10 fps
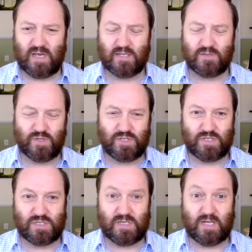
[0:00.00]
test, which
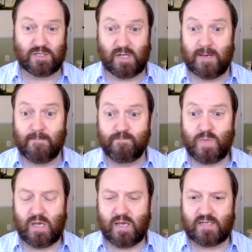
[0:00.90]
is essentially,
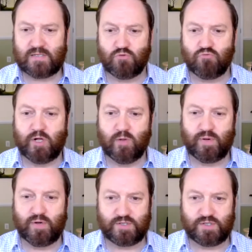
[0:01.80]
is there a real
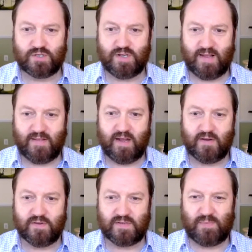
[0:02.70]
person at the
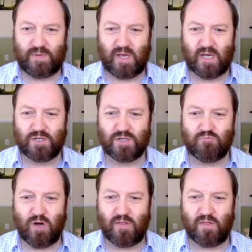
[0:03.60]
end of this application,
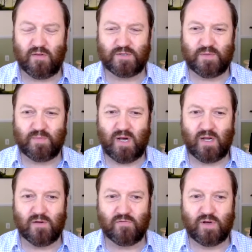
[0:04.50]
and rather than some
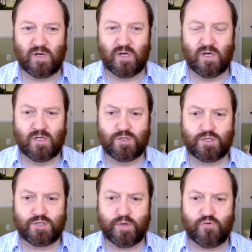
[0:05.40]
kind of
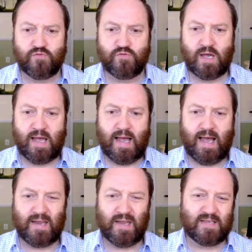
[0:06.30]
spoof.
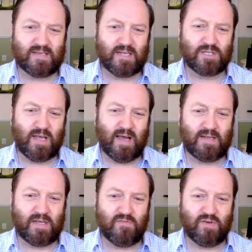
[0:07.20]
And essentially the
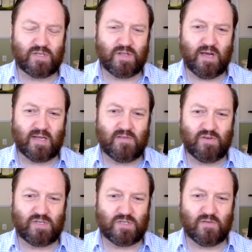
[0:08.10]

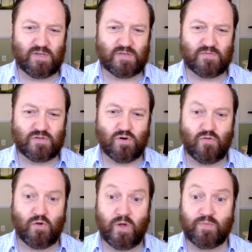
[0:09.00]
IDV service of the
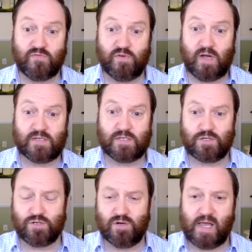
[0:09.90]
sort that we provide is a
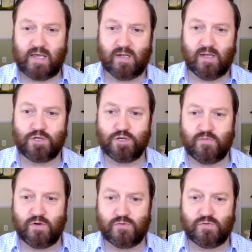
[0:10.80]
triangulation
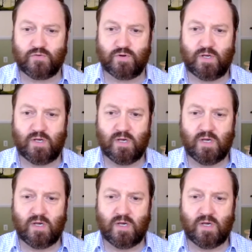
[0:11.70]
of those 3